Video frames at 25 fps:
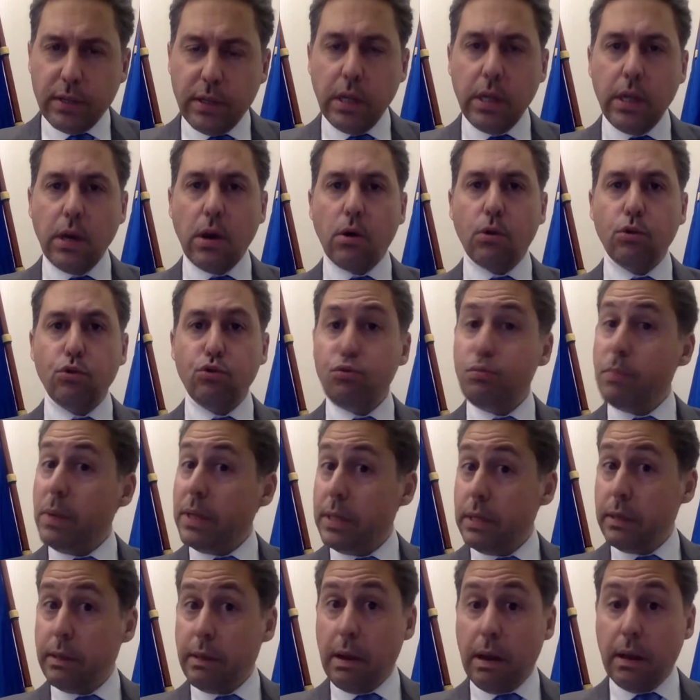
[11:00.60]
within
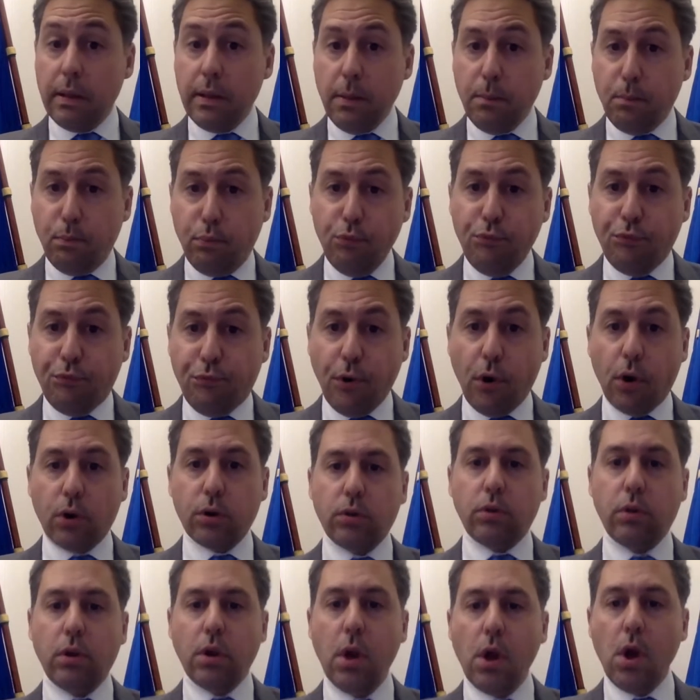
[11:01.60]
the Mediterranean
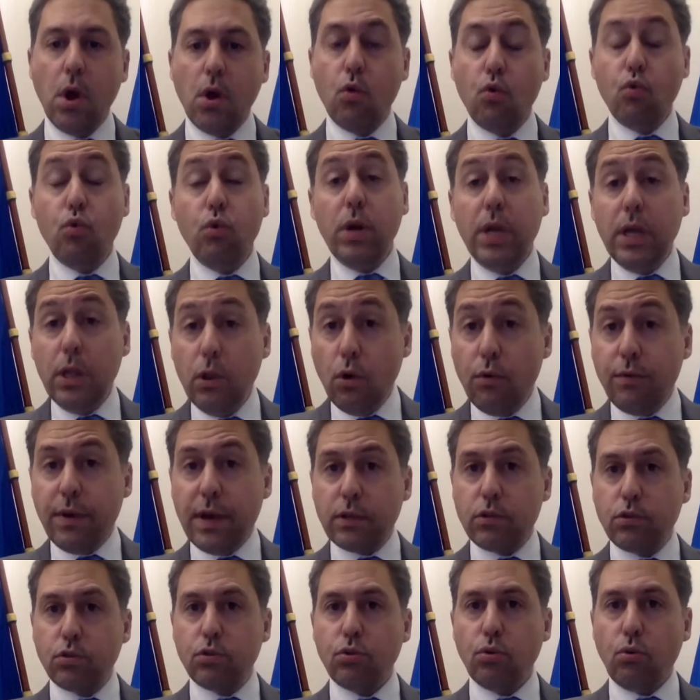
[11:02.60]
to make it a more
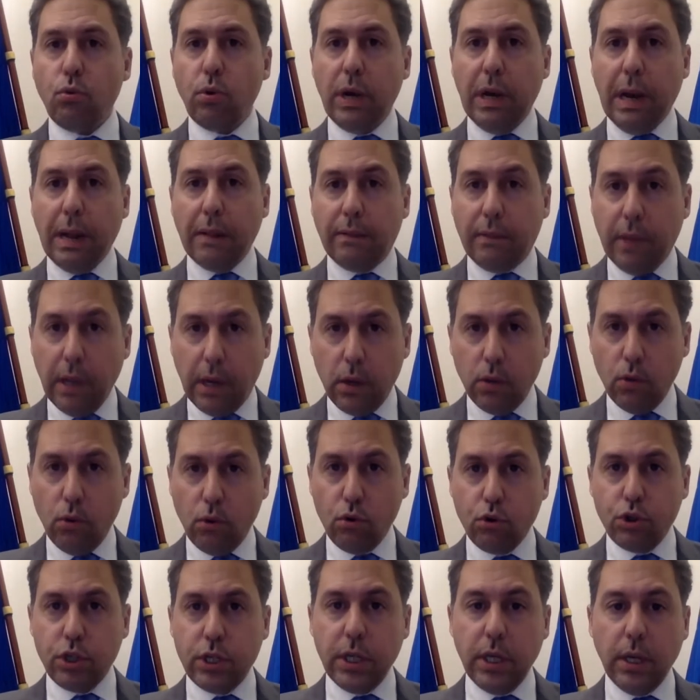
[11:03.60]
resilient and
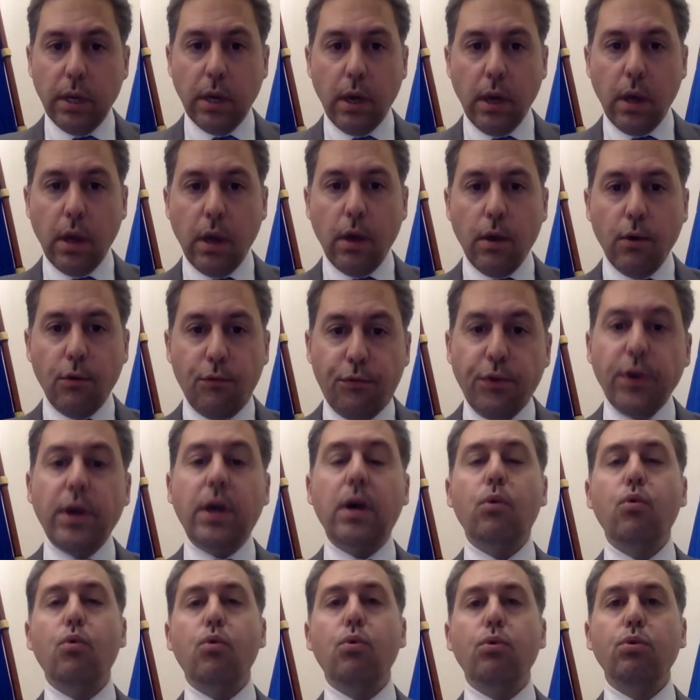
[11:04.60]
stronger
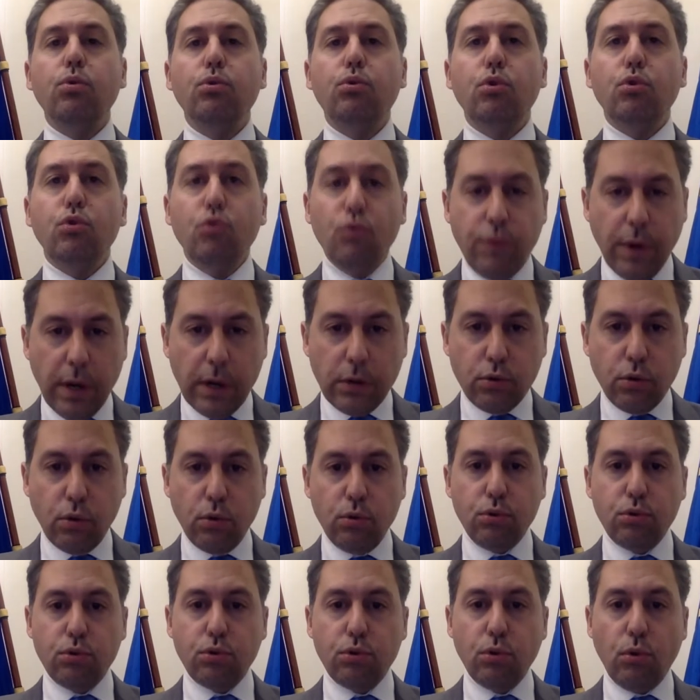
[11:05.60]
place,
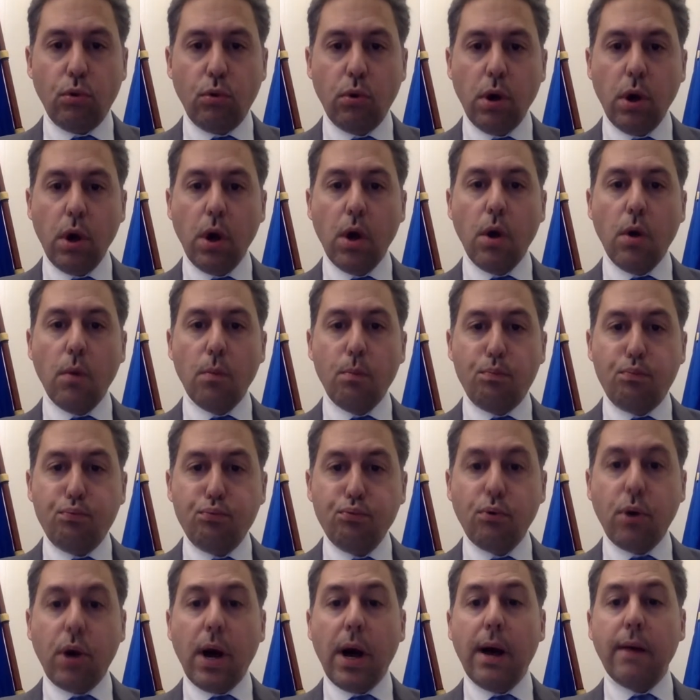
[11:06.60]
using technology
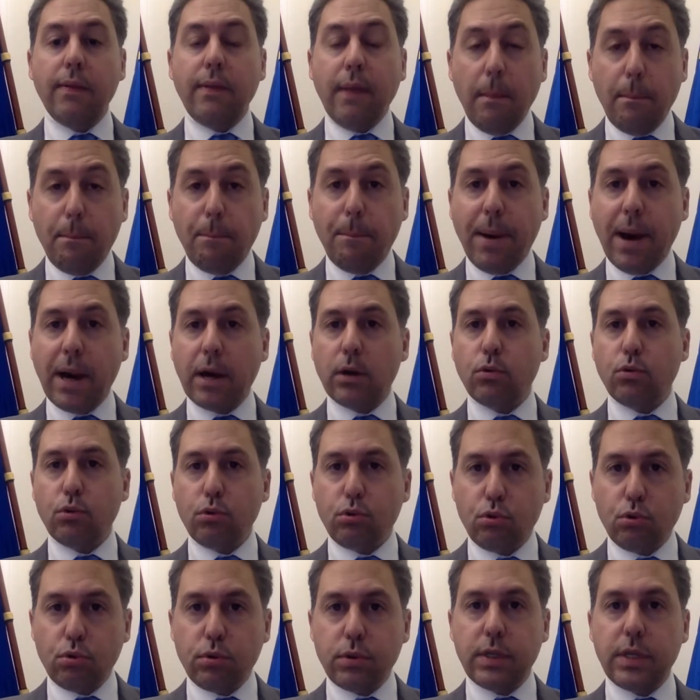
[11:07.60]
to come up
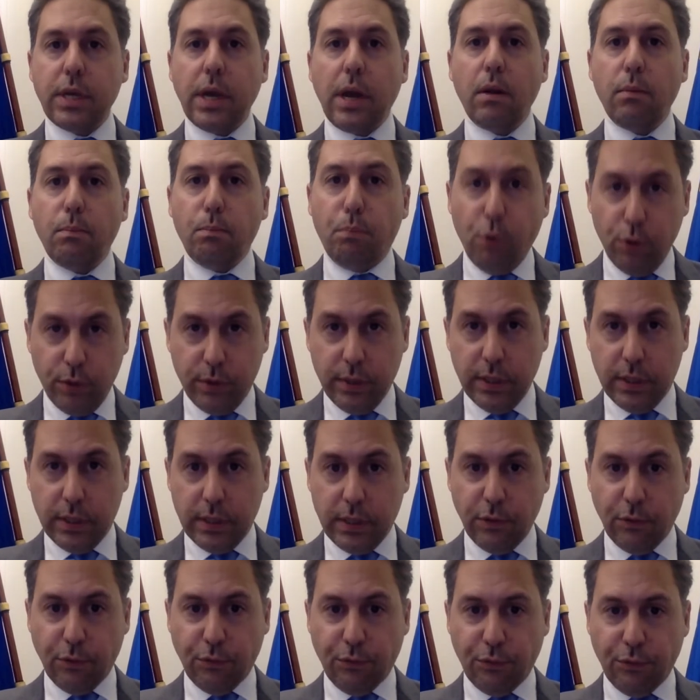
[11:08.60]
with
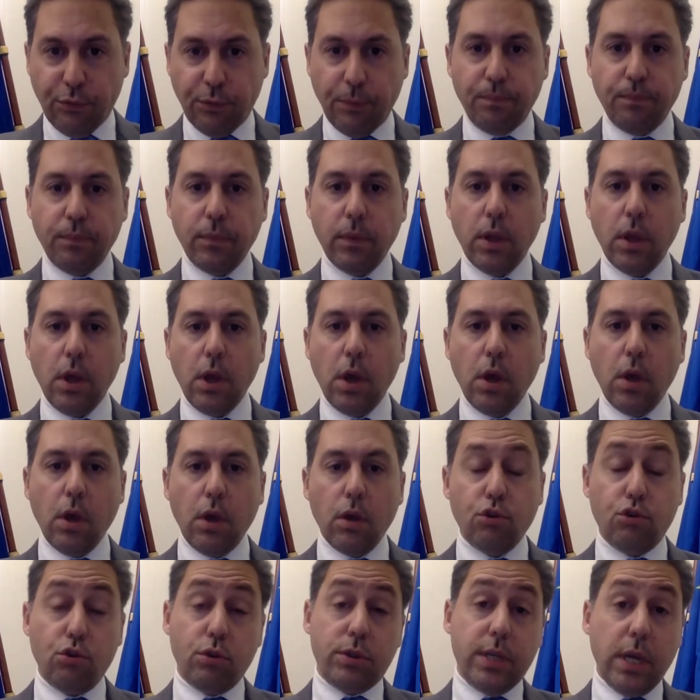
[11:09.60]
a more
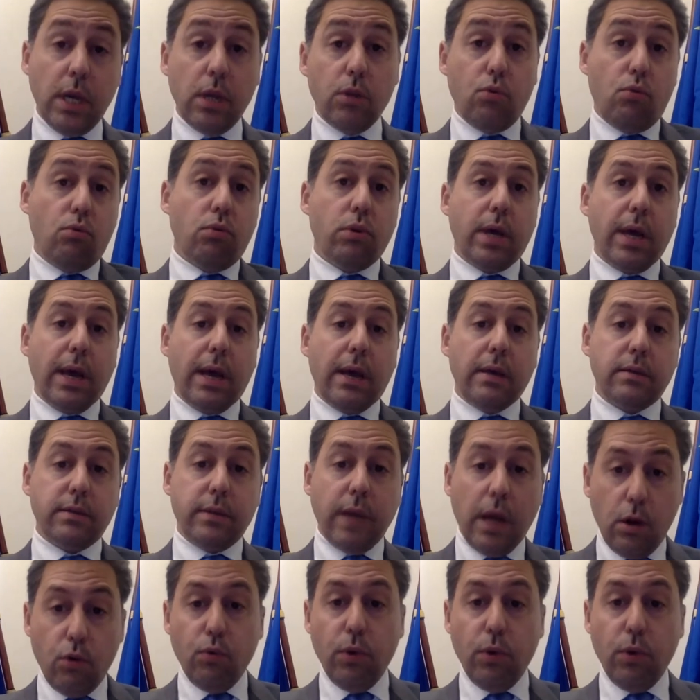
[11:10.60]
positive social impact.